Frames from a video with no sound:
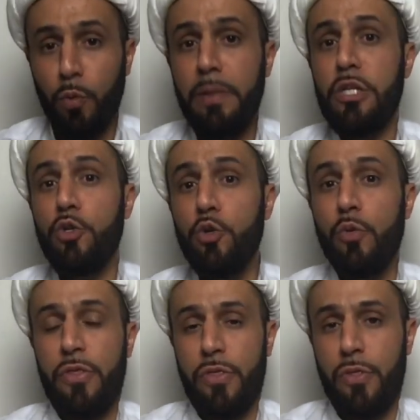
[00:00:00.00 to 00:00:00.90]
will be
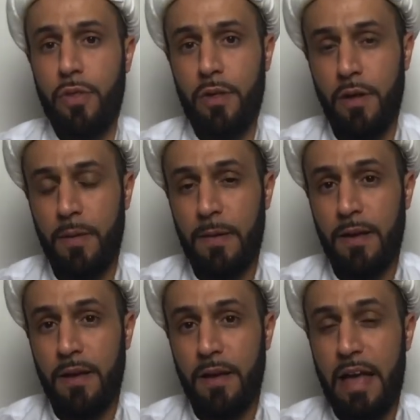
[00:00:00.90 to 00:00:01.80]
youth.
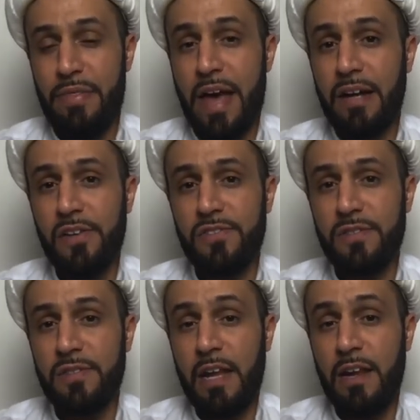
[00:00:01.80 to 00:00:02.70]
And that
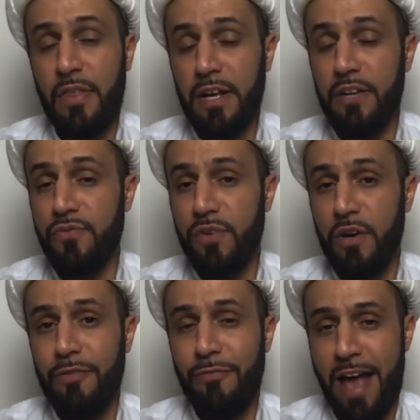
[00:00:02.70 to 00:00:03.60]
I think is
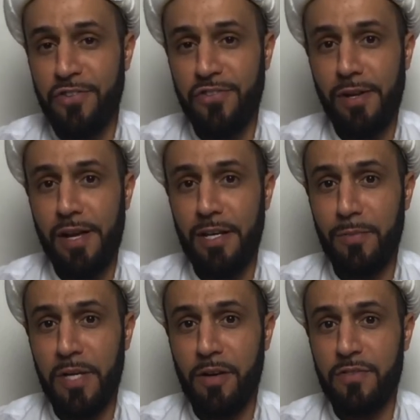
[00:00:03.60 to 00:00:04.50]
very fascinating,
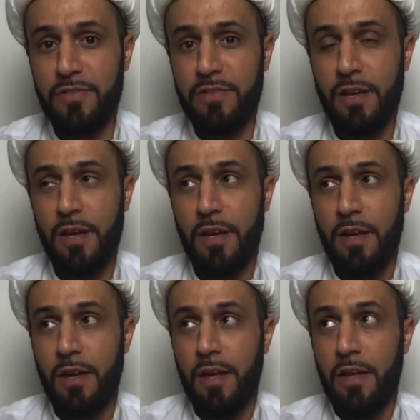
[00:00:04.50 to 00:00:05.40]
because,
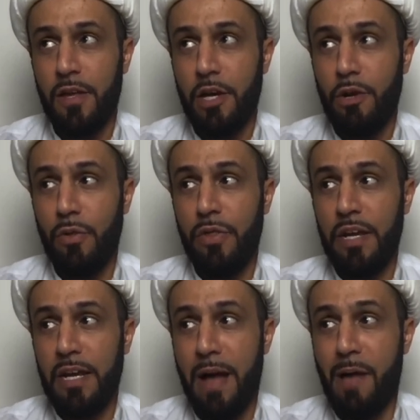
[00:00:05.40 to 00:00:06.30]
you know,
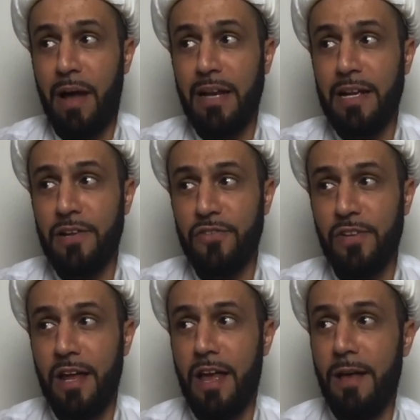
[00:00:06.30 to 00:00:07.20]
the Imam alayhi
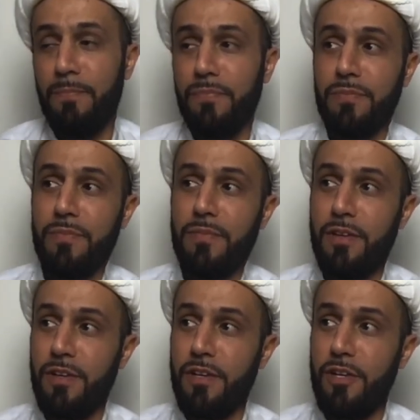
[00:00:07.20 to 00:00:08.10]
salam,
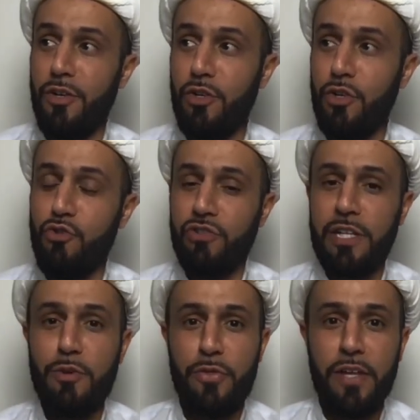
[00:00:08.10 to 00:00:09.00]
you know,
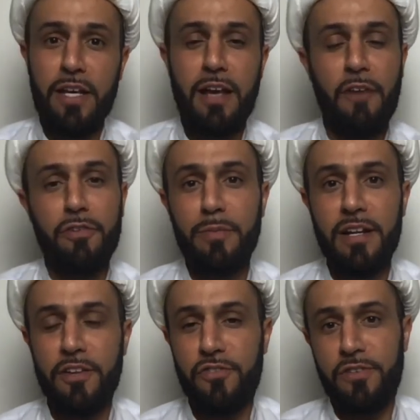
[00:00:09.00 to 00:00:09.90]
usually you think
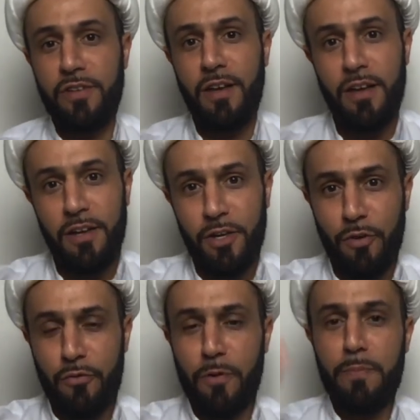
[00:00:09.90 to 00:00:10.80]
government is, you
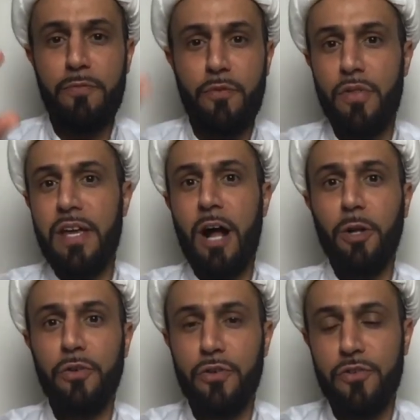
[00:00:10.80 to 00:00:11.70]
know, for the
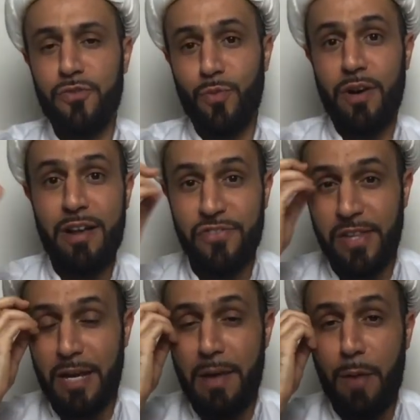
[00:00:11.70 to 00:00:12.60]
elders, whereas
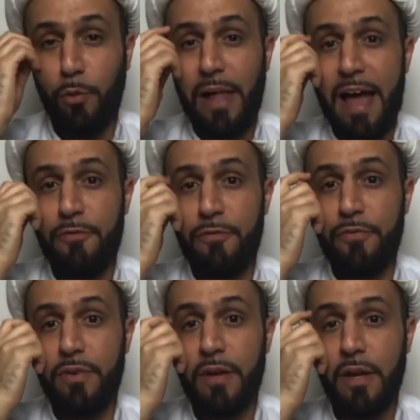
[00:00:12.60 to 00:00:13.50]
the Imam will have
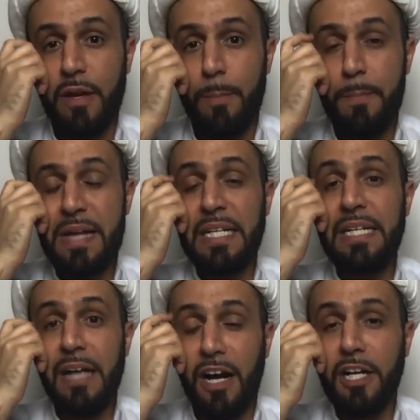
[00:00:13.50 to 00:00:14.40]
many
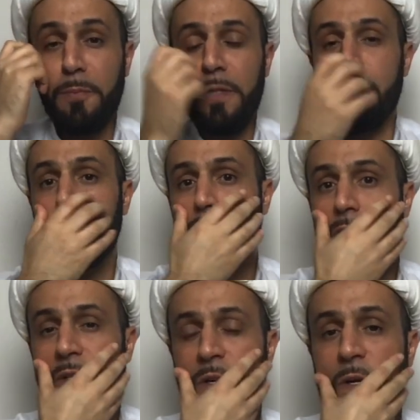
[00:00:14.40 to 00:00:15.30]
young
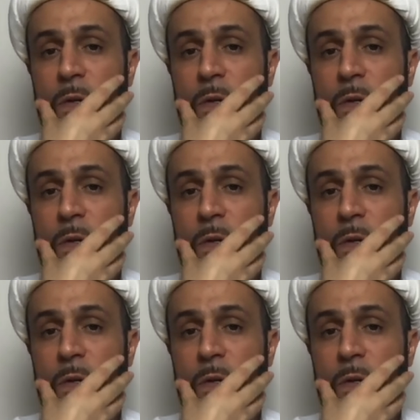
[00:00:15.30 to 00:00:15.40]
people